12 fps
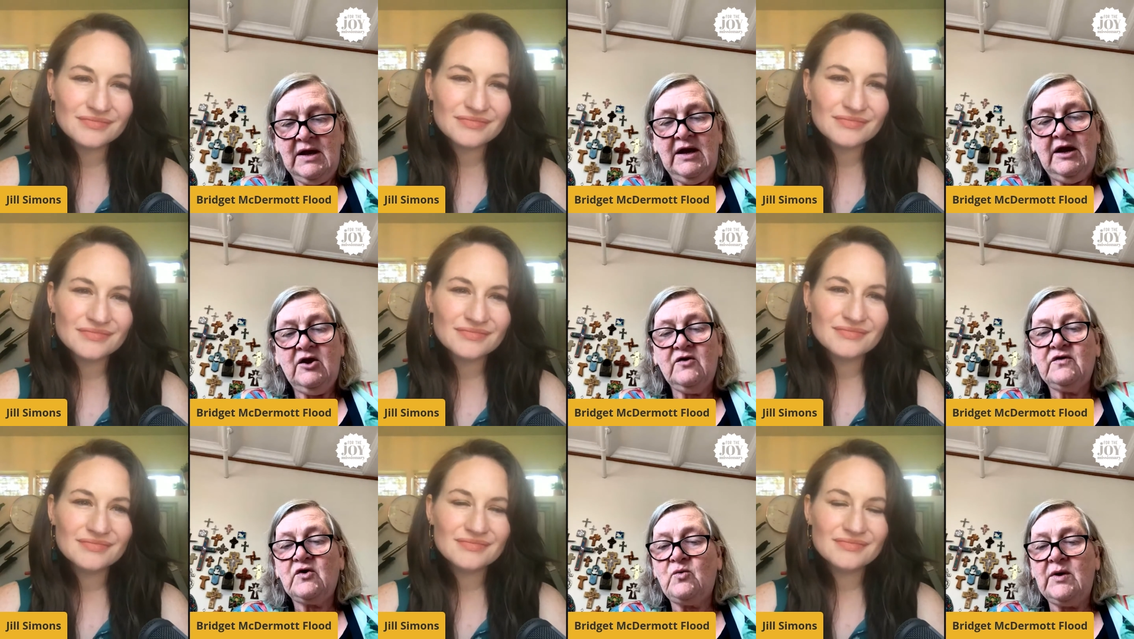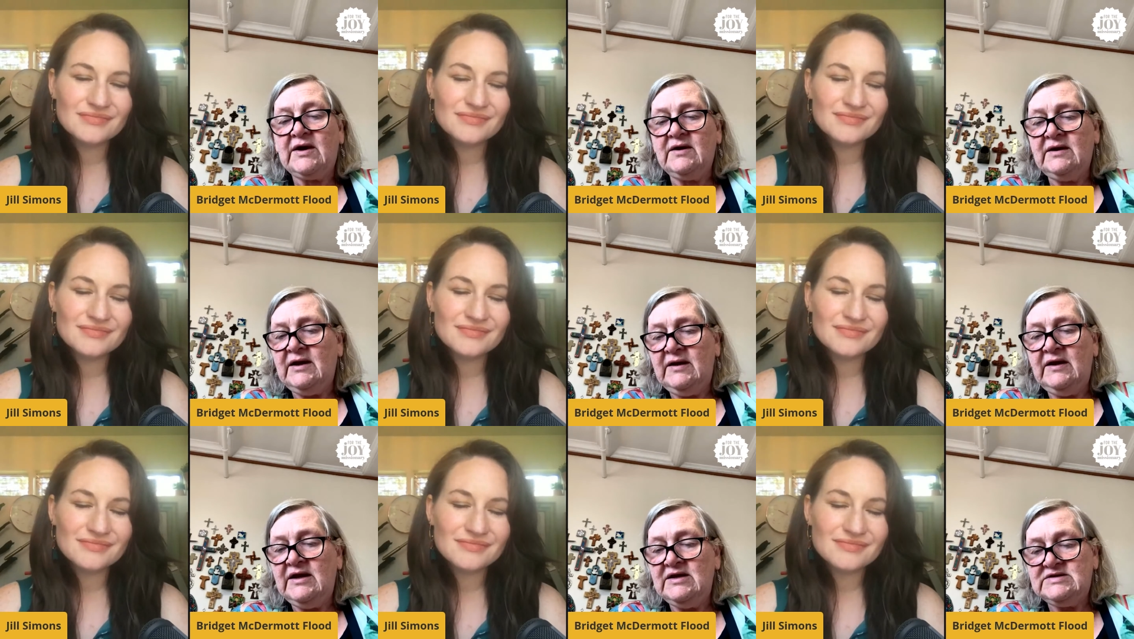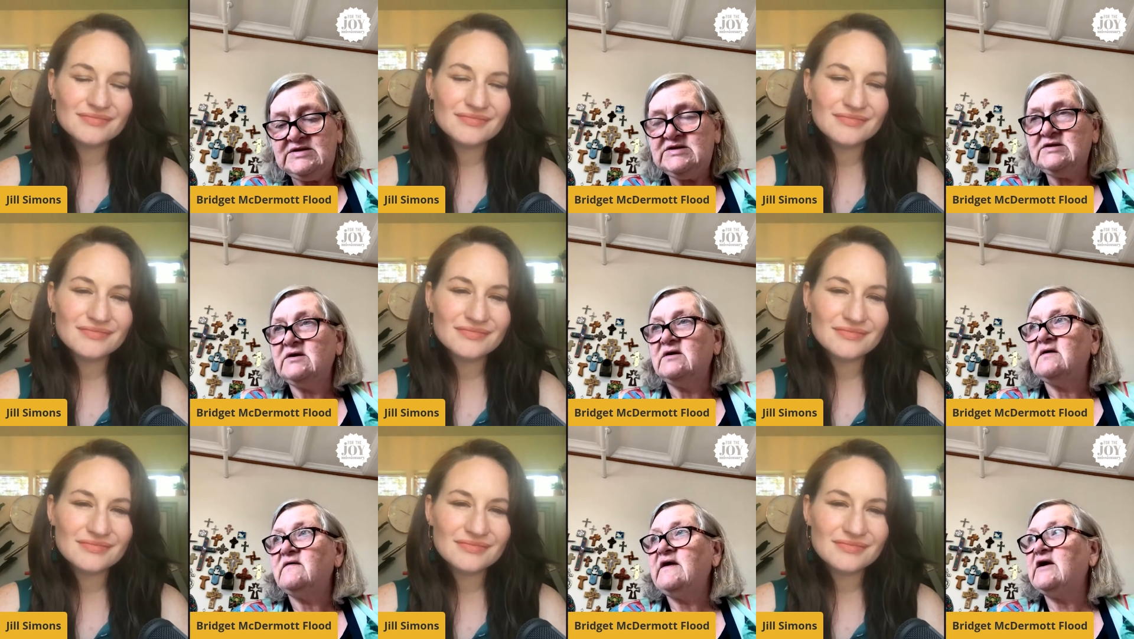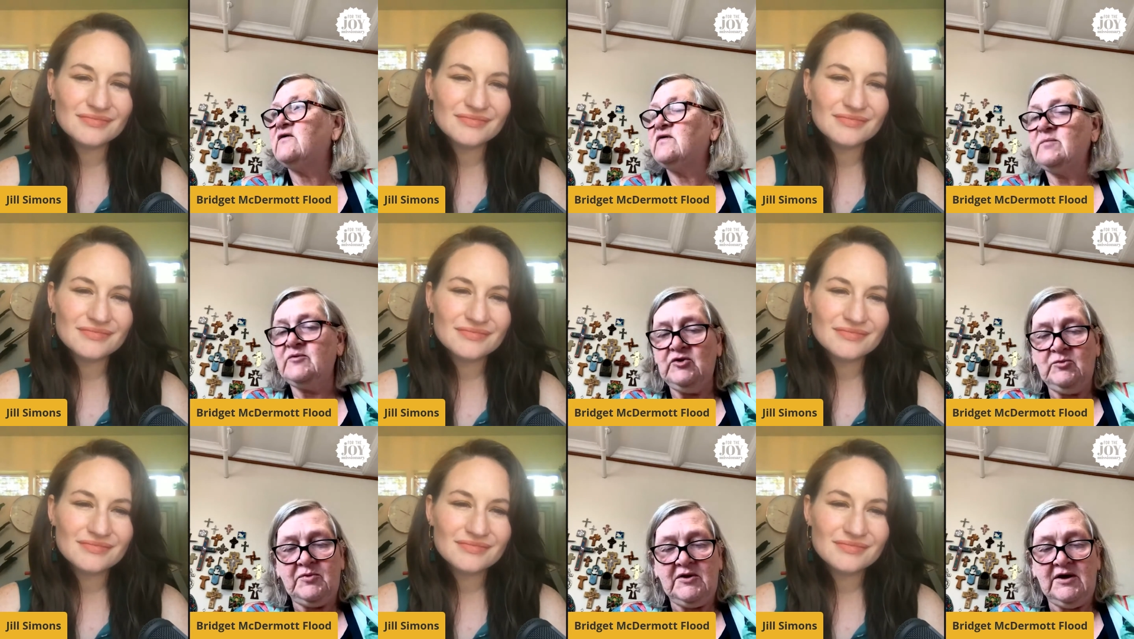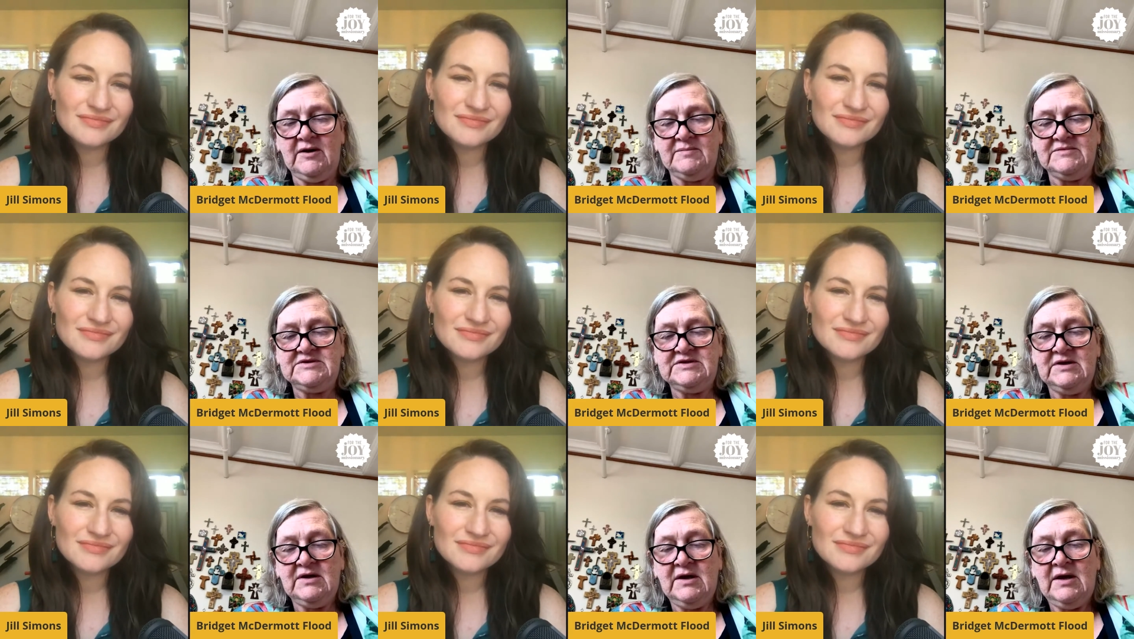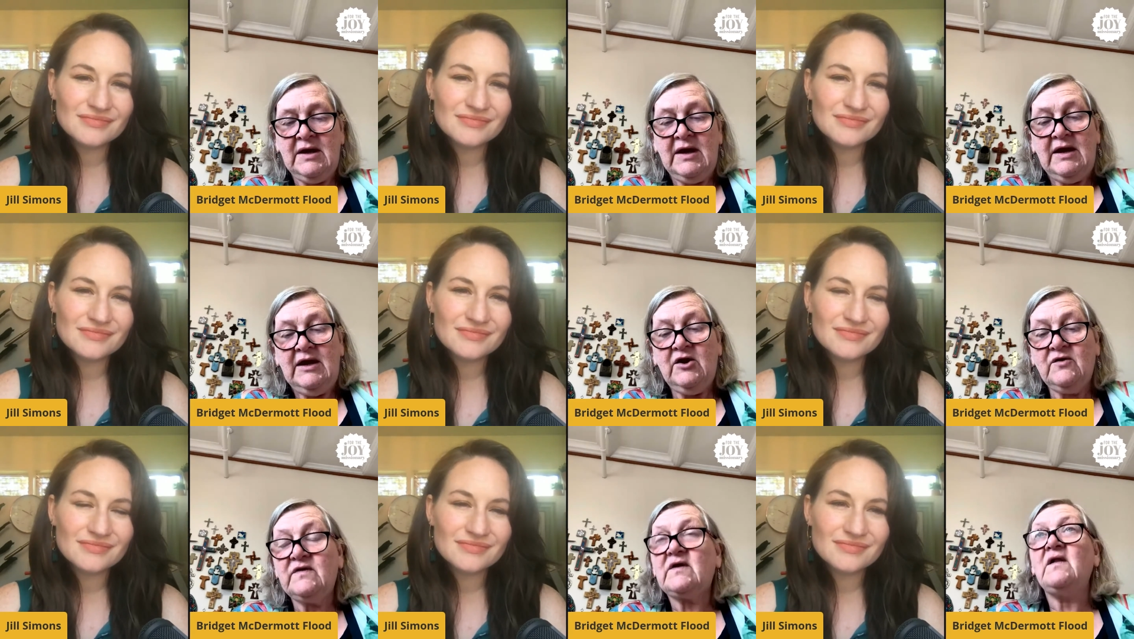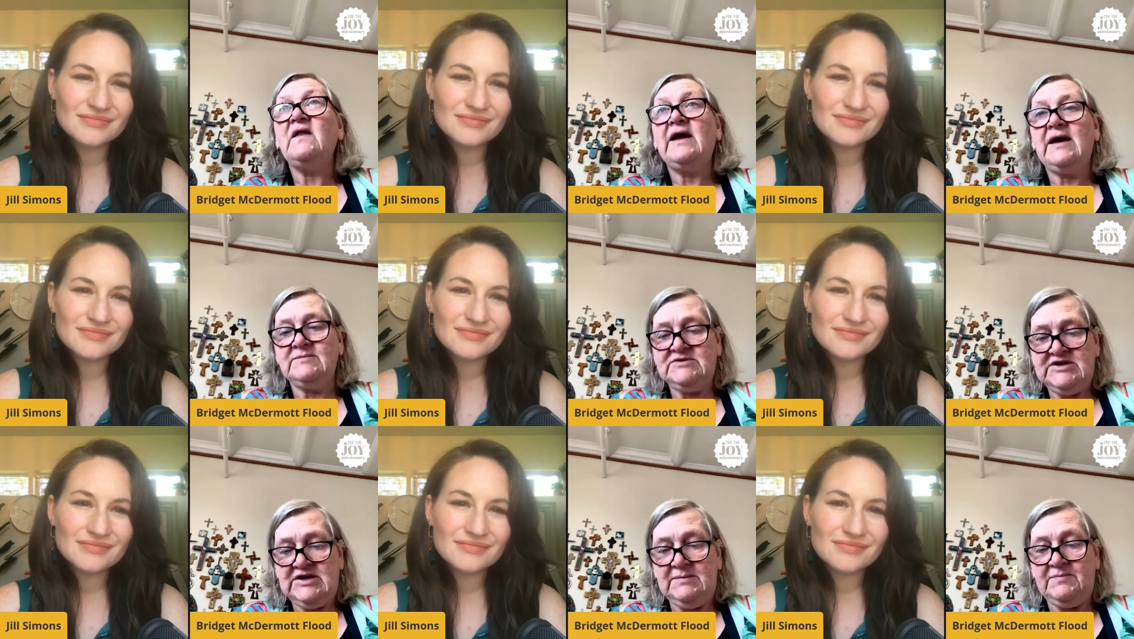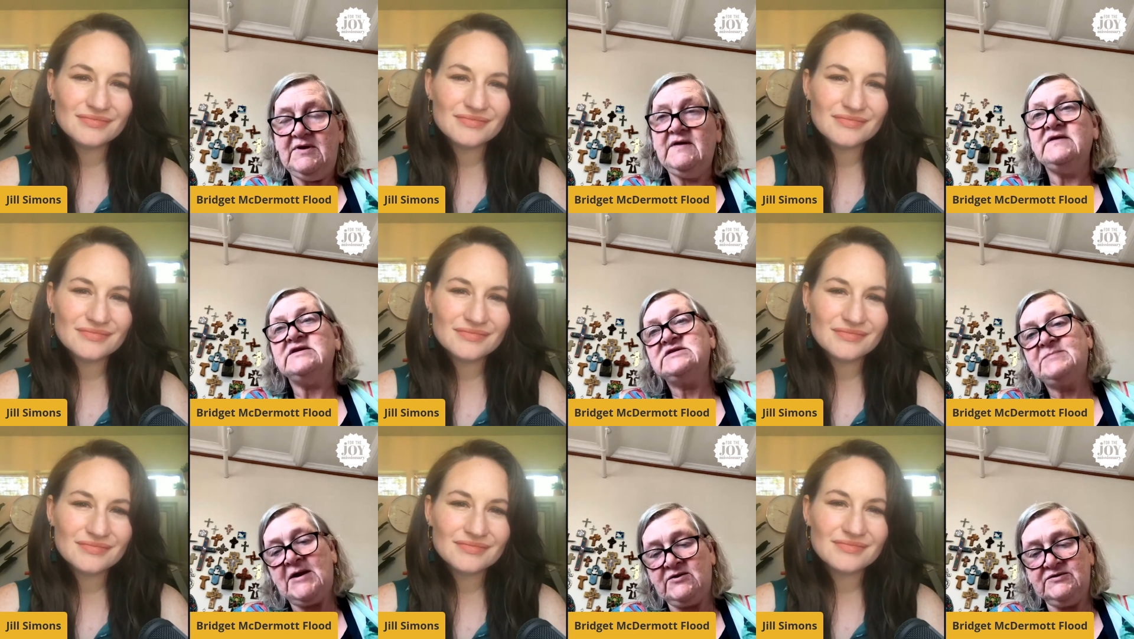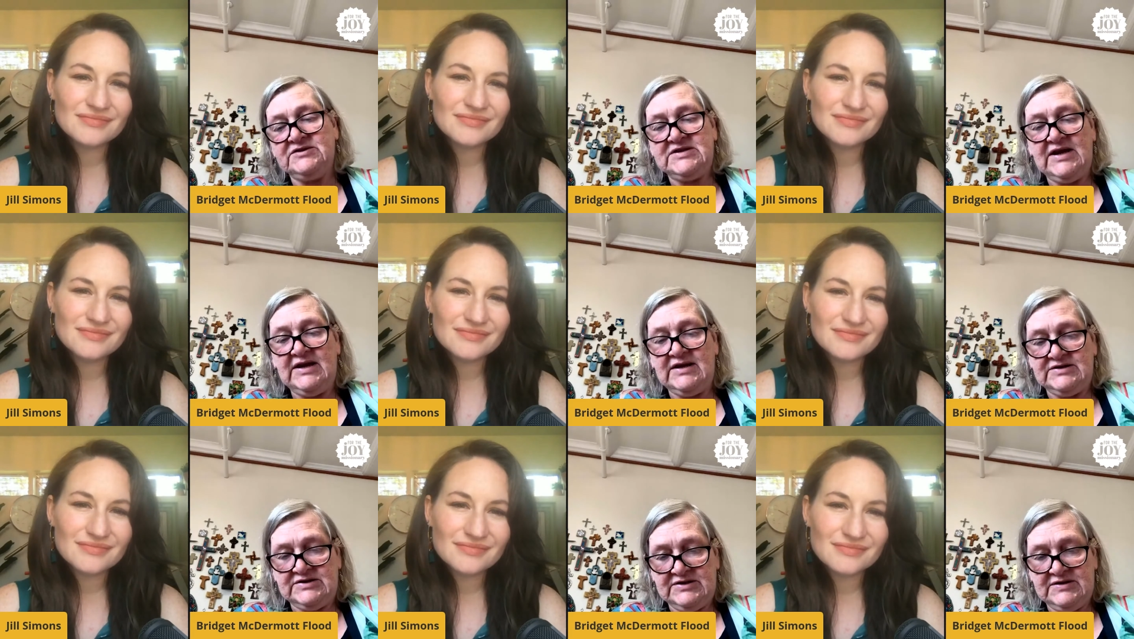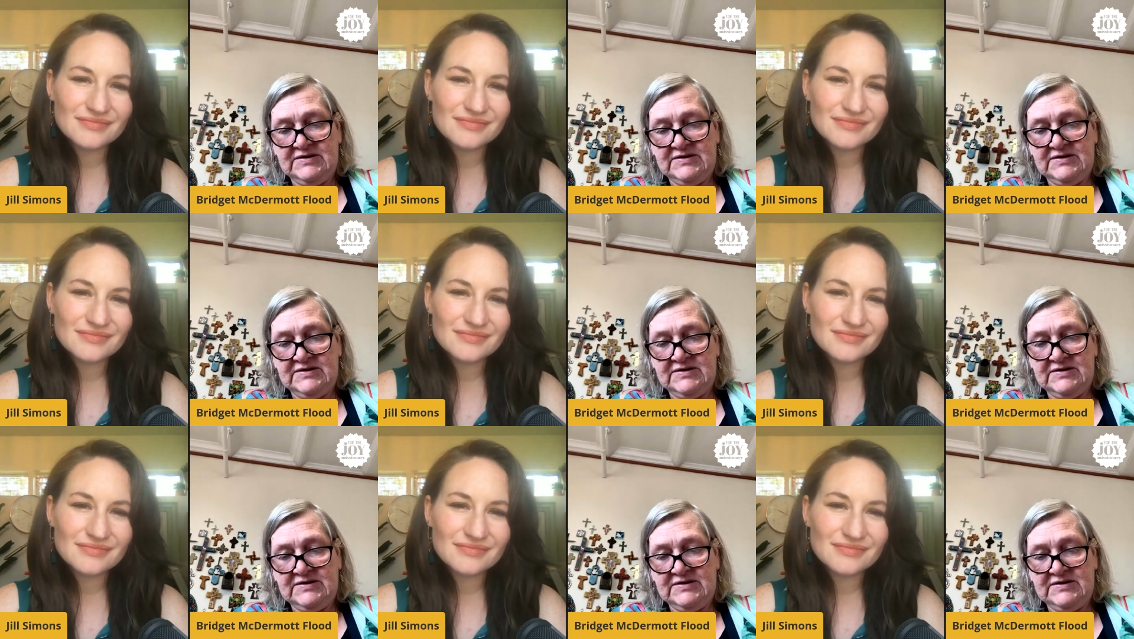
Speaker 1: Here the quickening yeast, there the blue plums. Here the clam deep in the speckled sand.